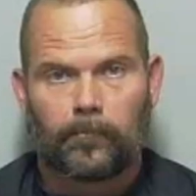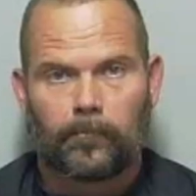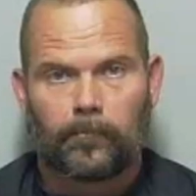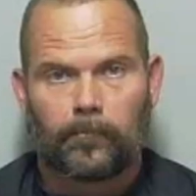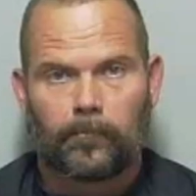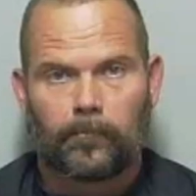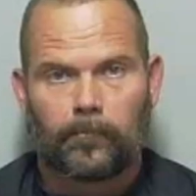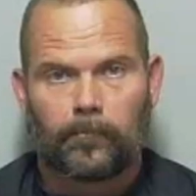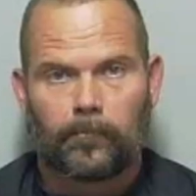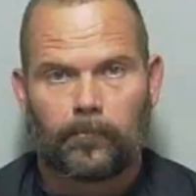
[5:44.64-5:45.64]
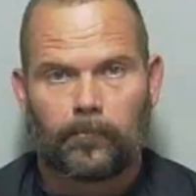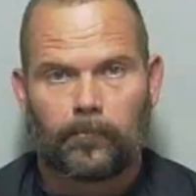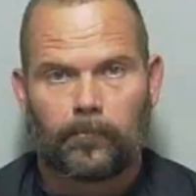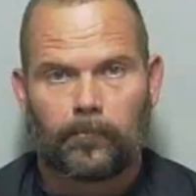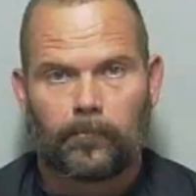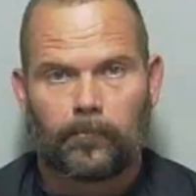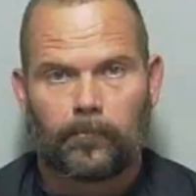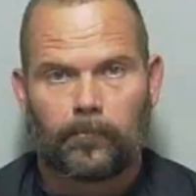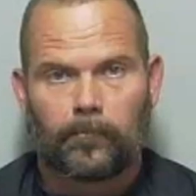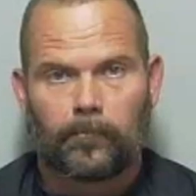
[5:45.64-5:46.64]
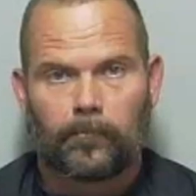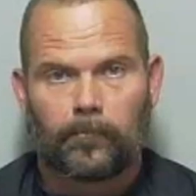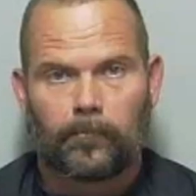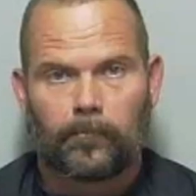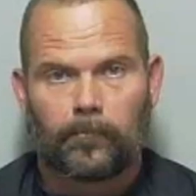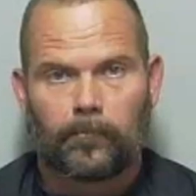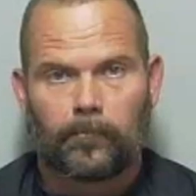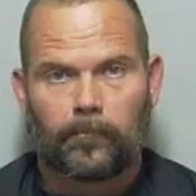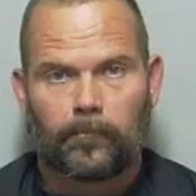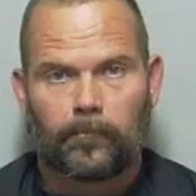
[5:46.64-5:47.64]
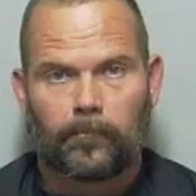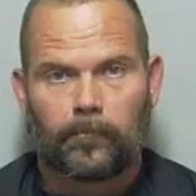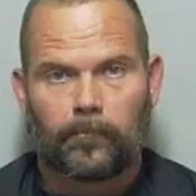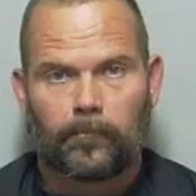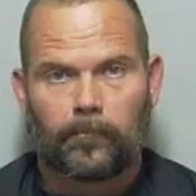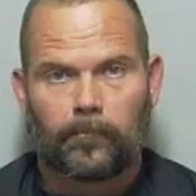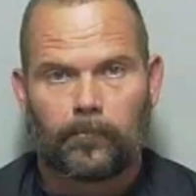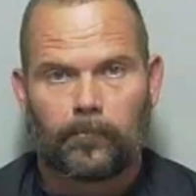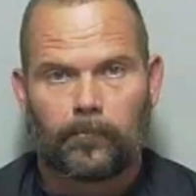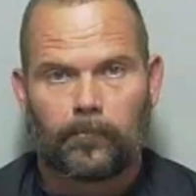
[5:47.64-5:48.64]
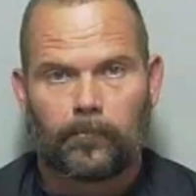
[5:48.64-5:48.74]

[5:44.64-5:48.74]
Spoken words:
(no lip movement)